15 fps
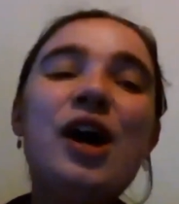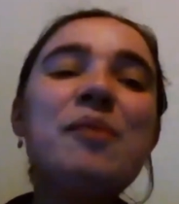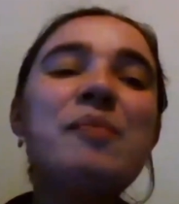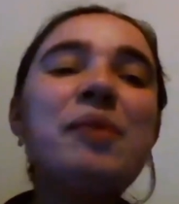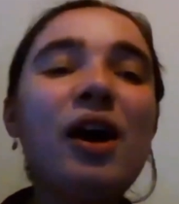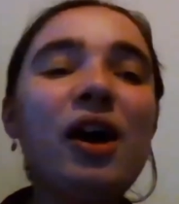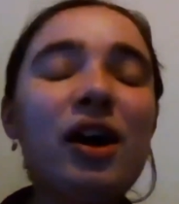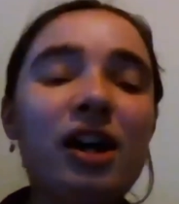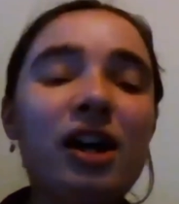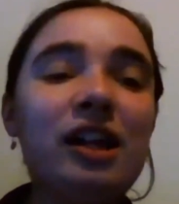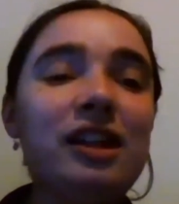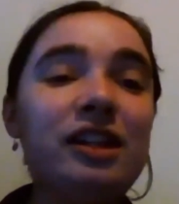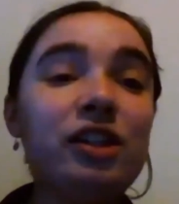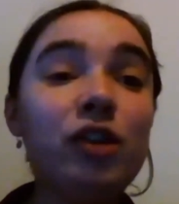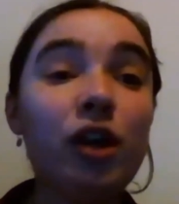But,
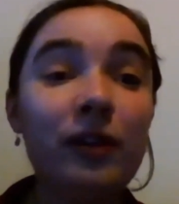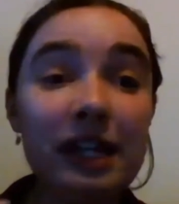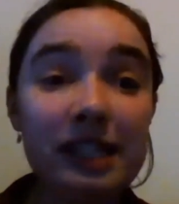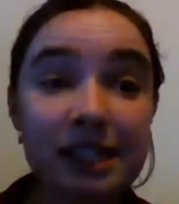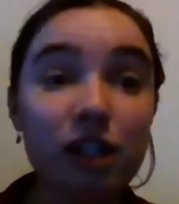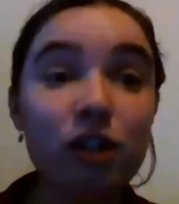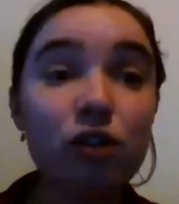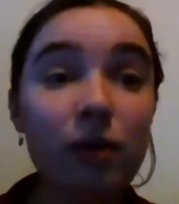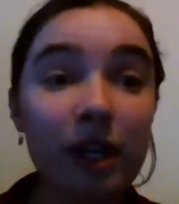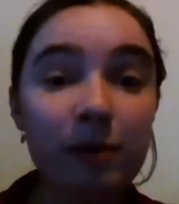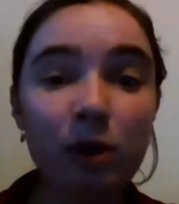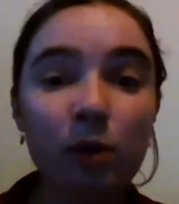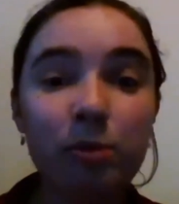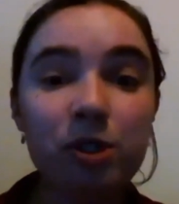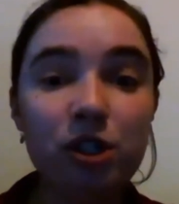you know, that's an incredible
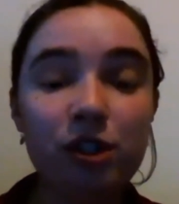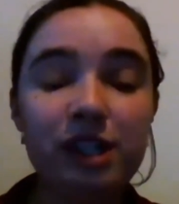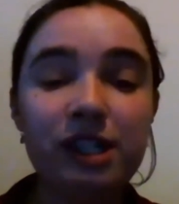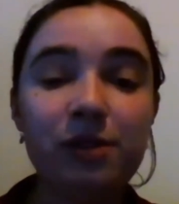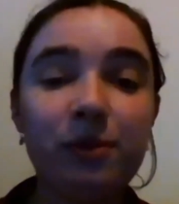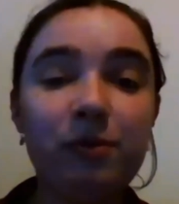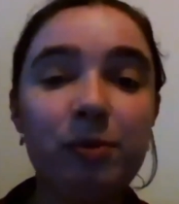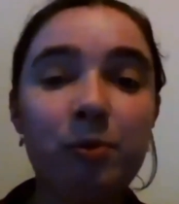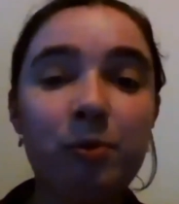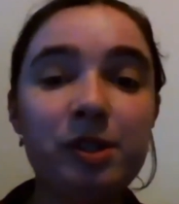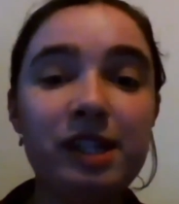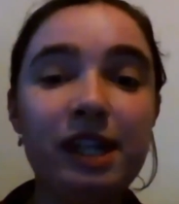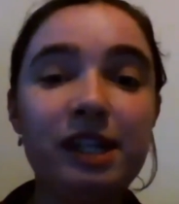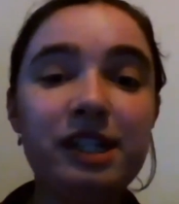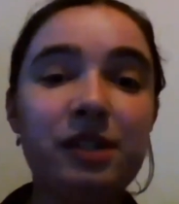opportunity we've been
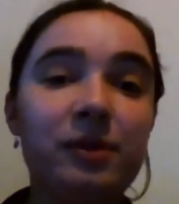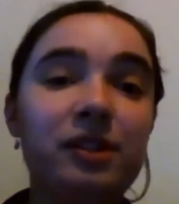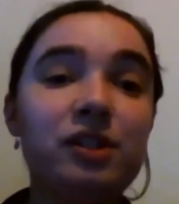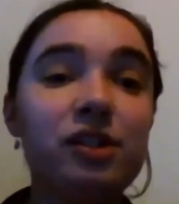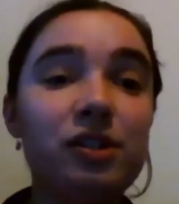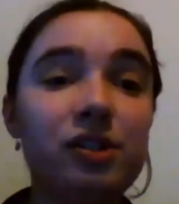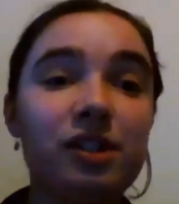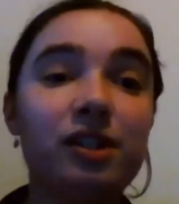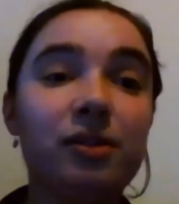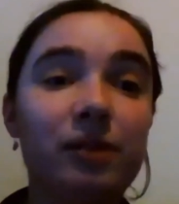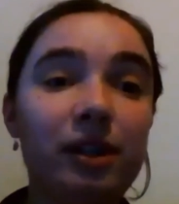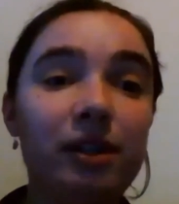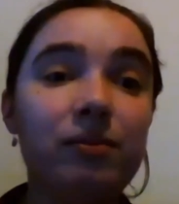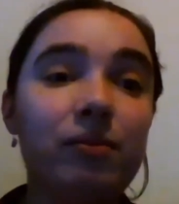presented with to do something really